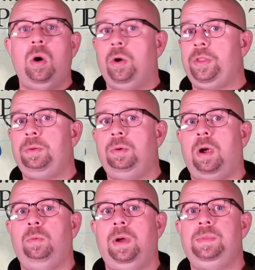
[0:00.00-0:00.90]
or through
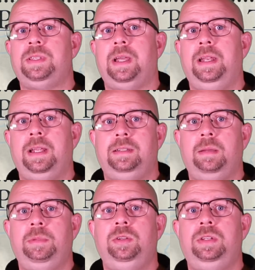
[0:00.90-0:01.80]
our website at
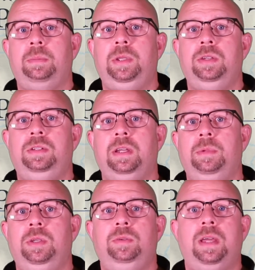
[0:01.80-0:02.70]
w w
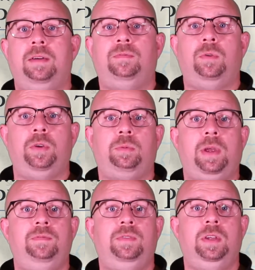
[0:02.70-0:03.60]
w dot
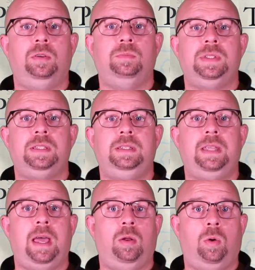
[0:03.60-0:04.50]
forthright films
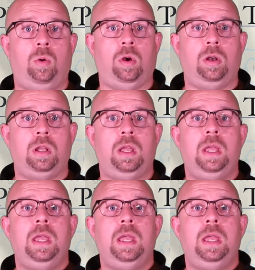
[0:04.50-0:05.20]
dot org.